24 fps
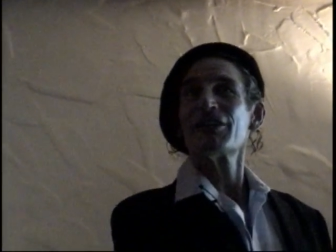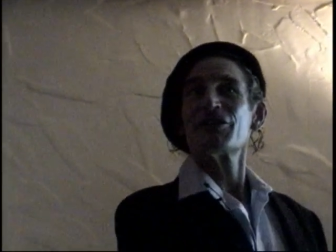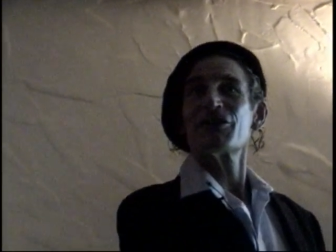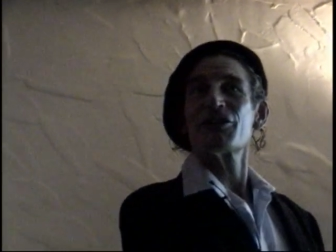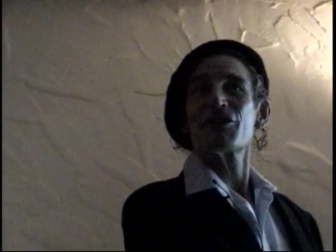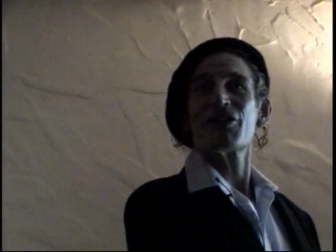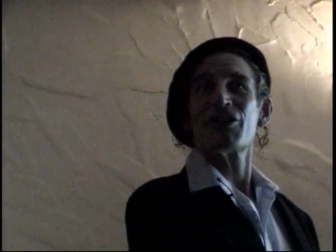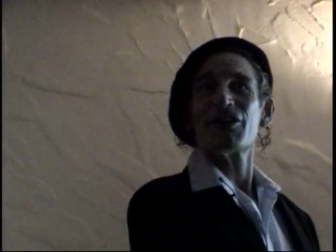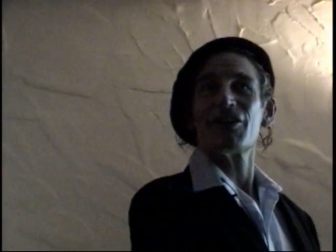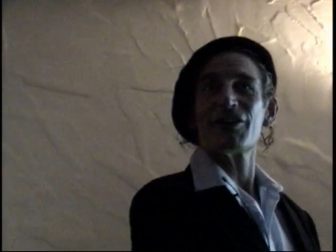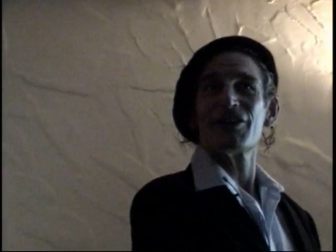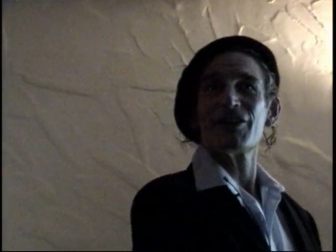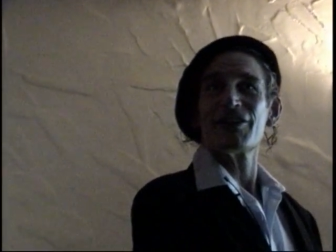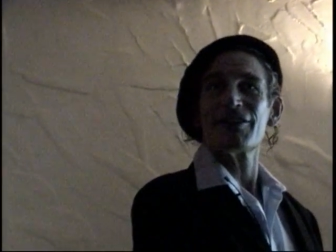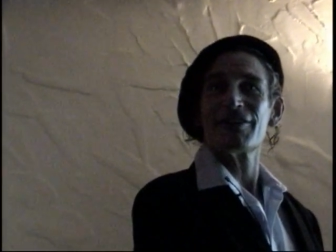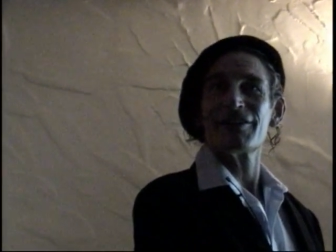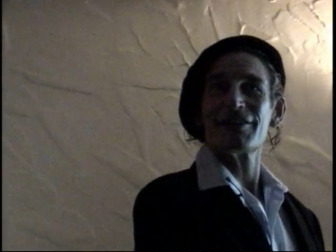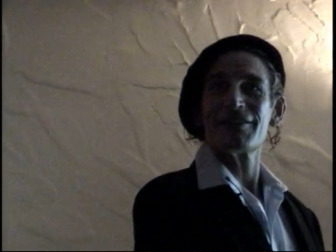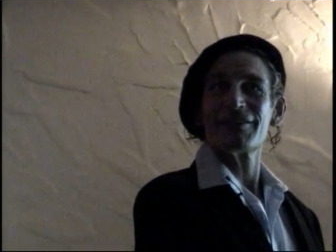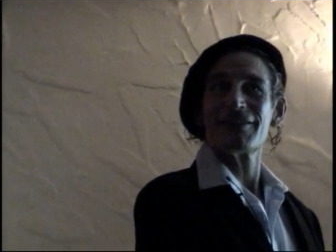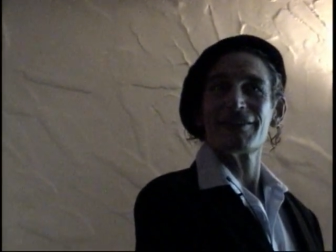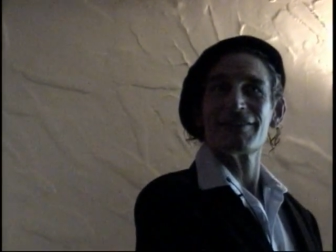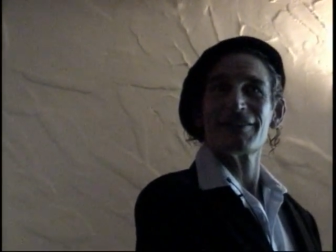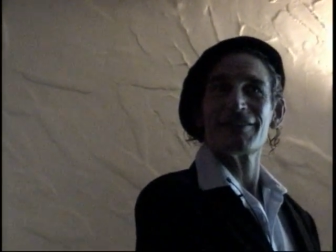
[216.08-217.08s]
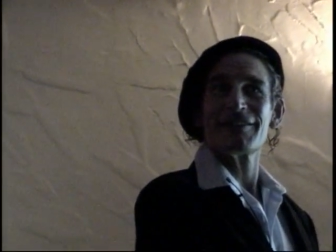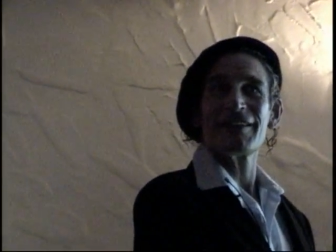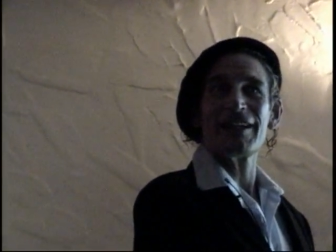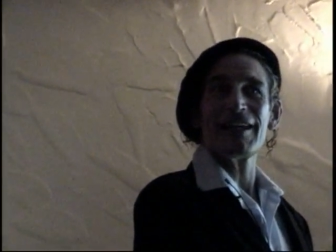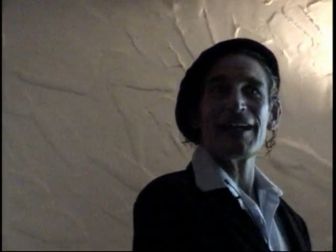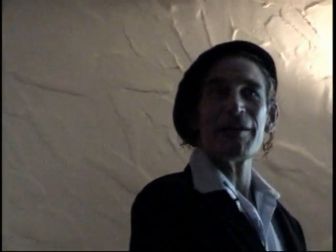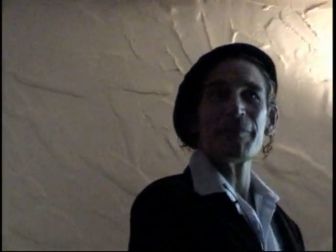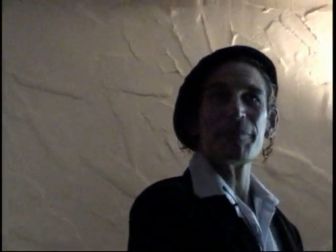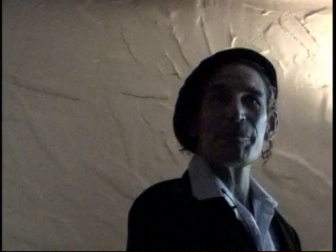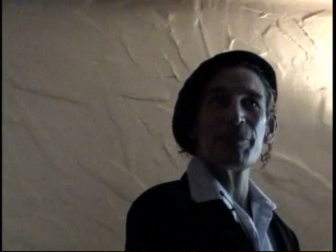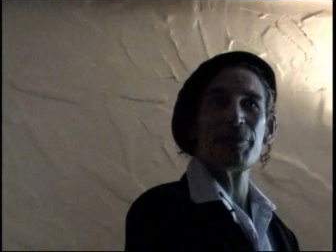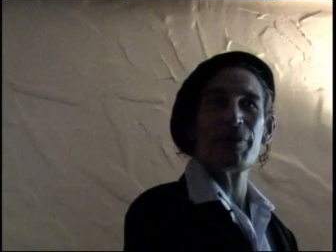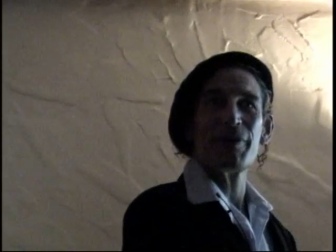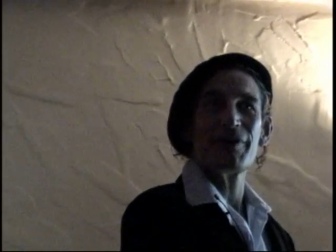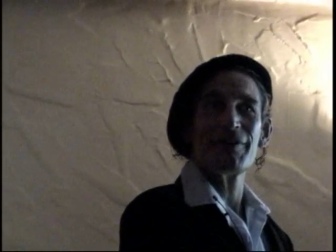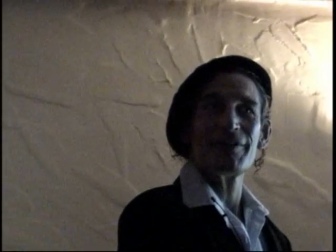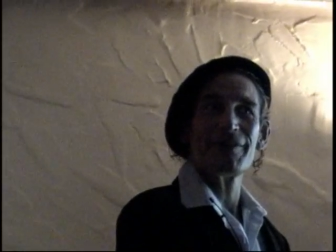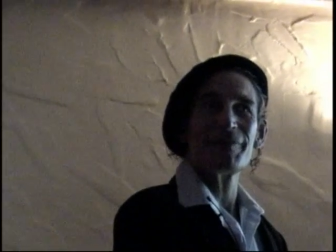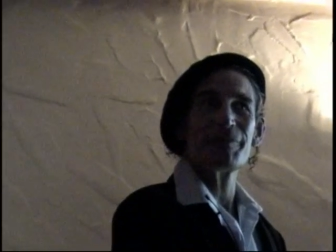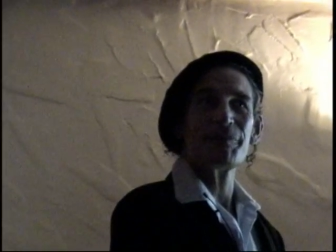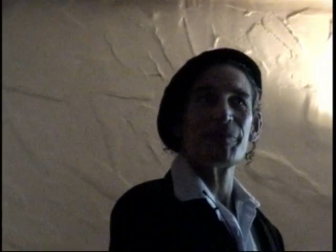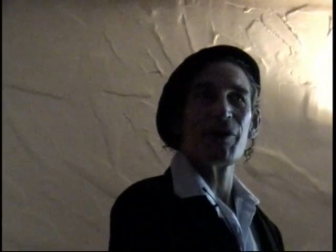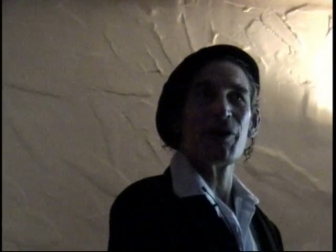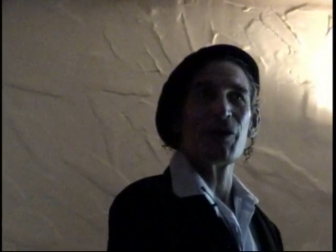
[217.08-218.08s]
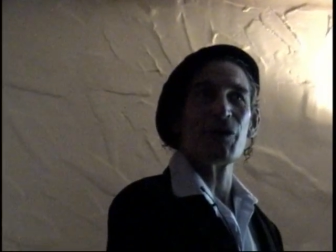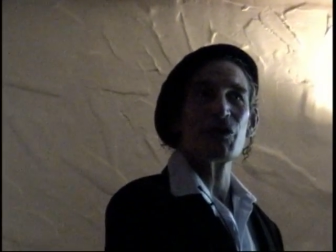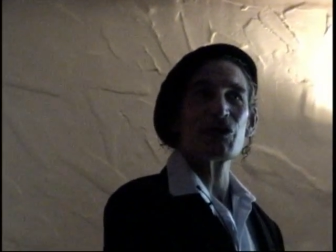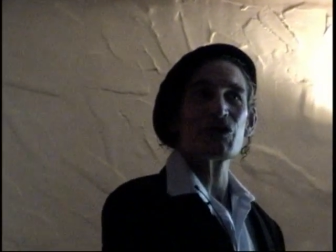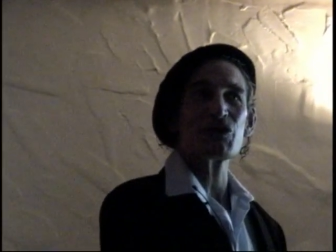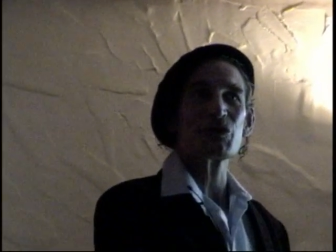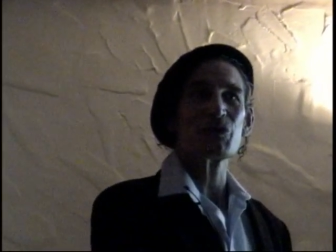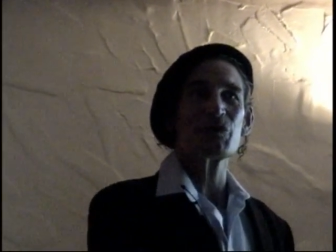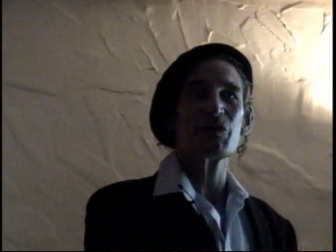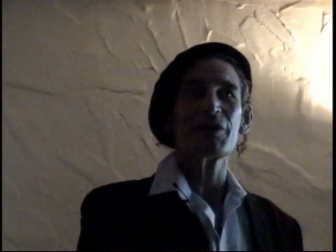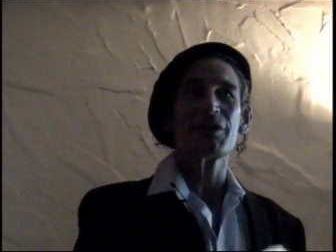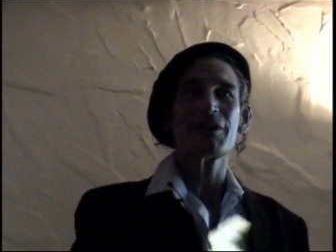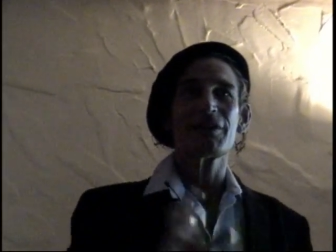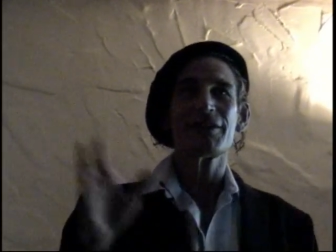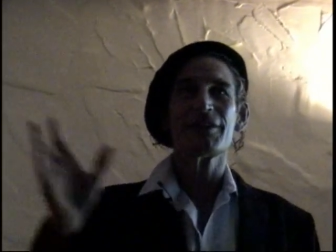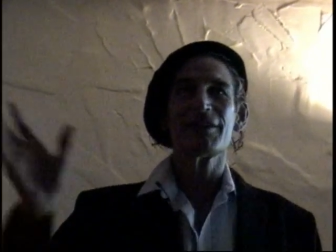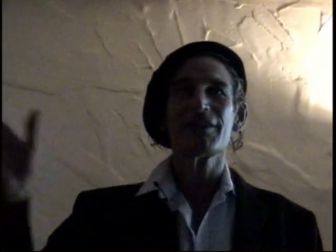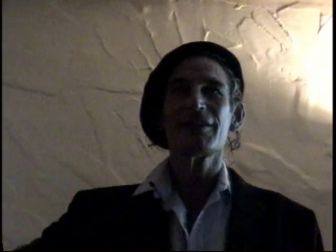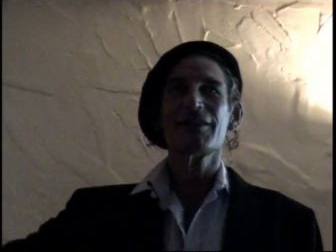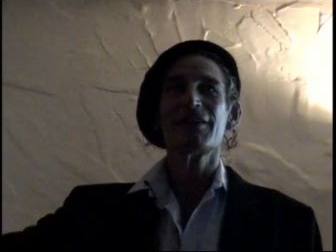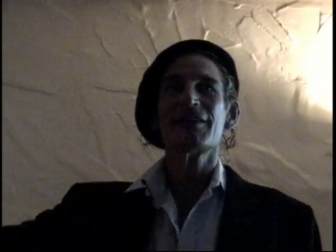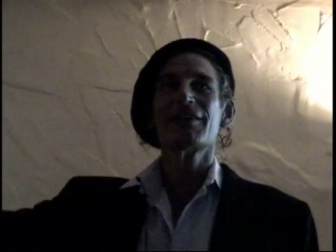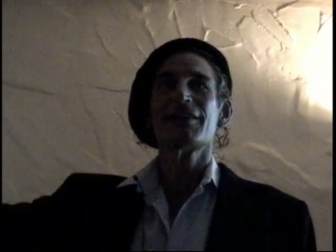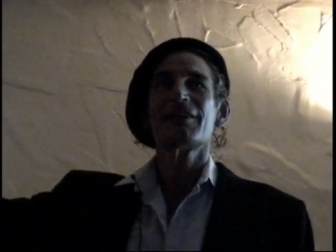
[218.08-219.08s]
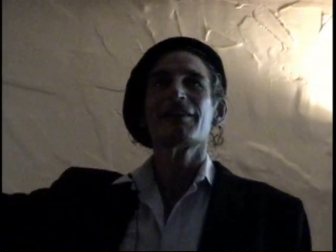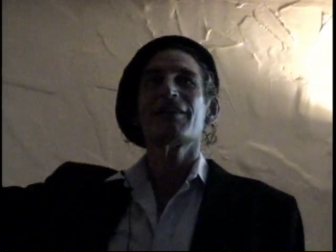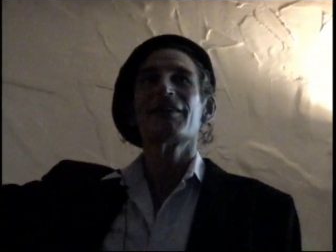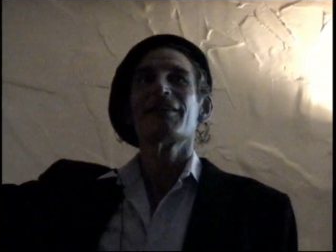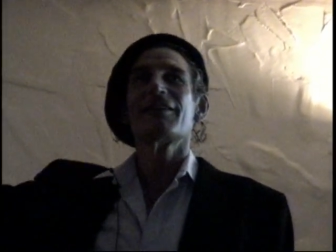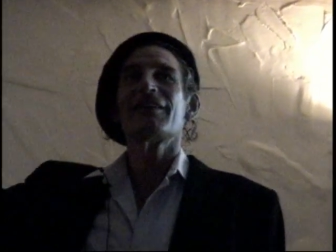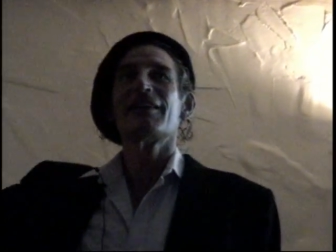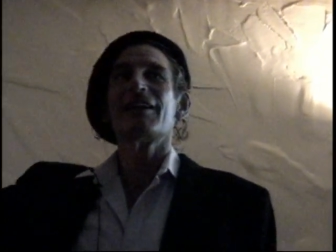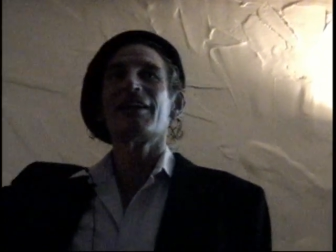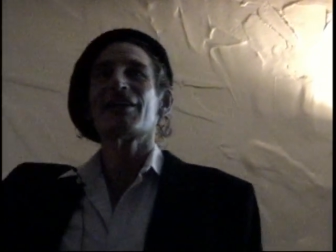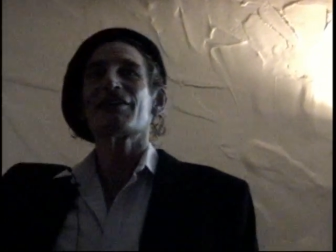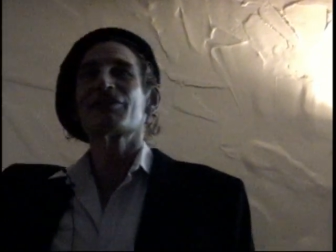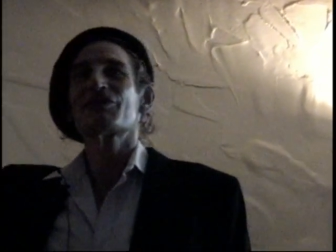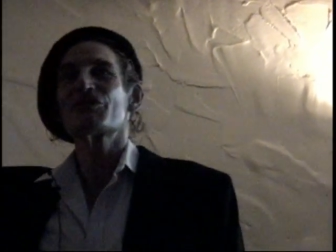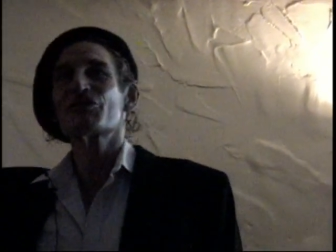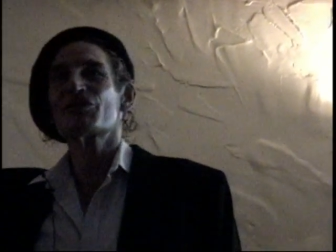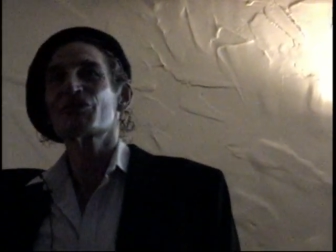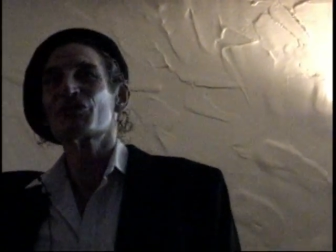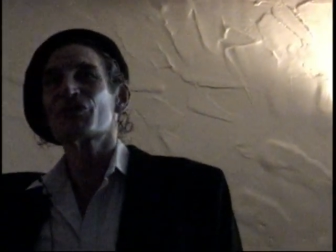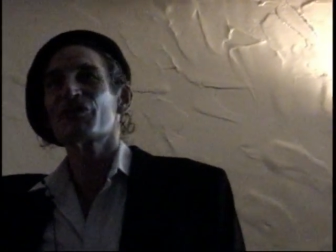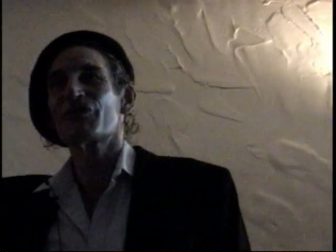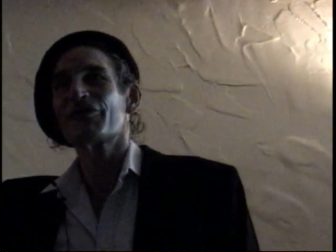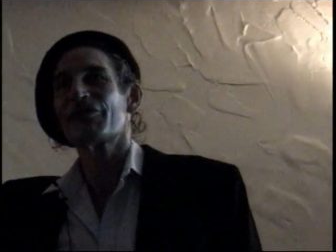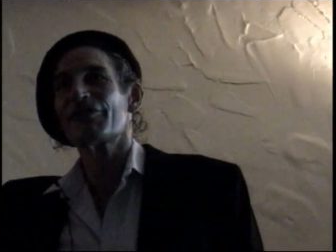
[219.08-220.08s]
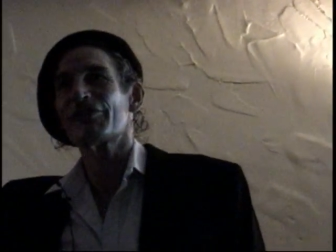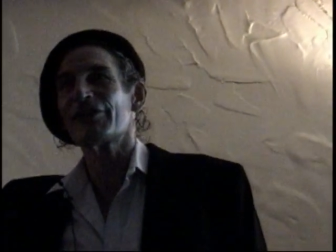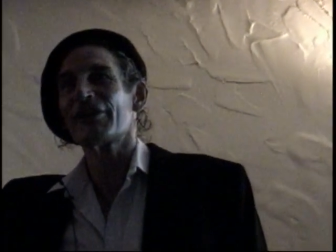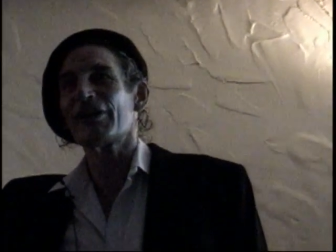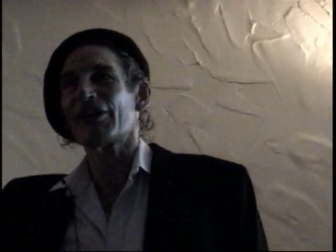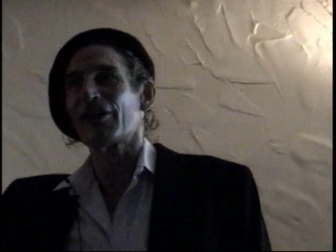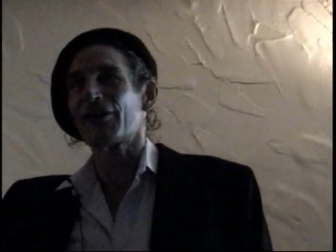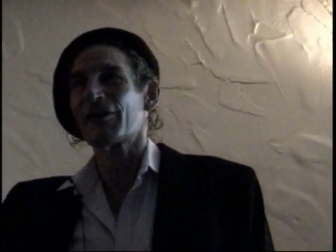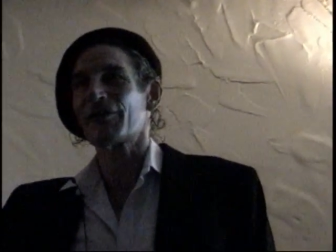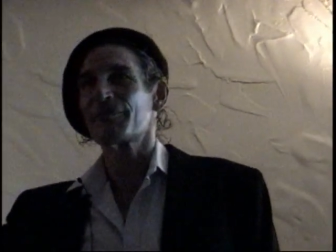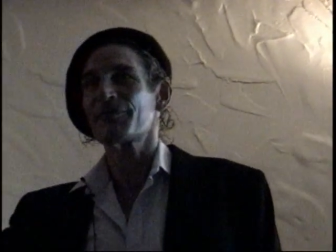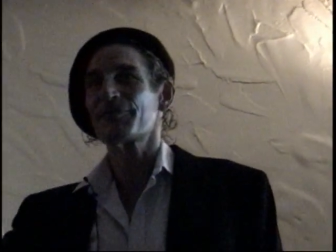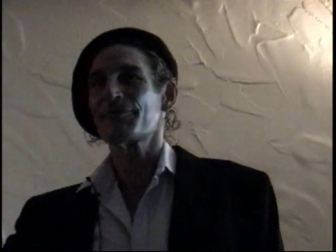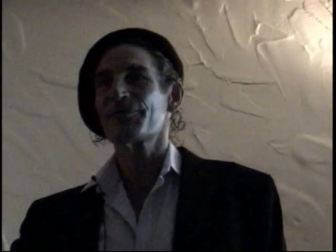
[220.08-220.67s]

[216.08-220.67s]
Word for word: under the lamp post when the answer is over there.